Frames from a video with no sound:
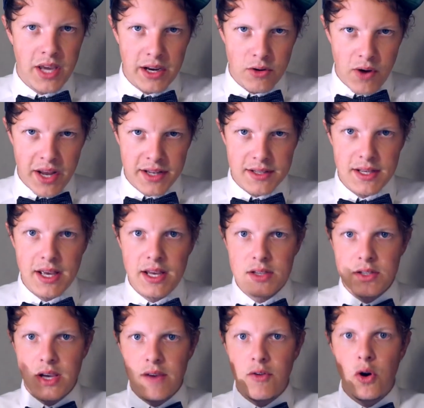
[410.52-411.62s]
Okay, great.
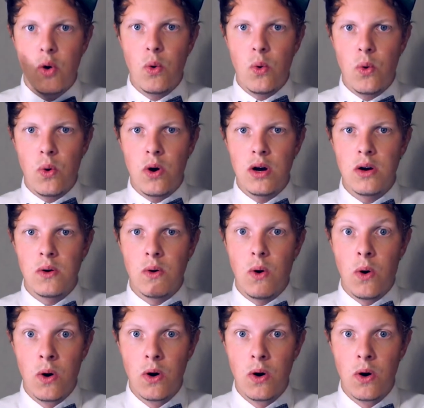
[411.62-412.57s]
So you have å or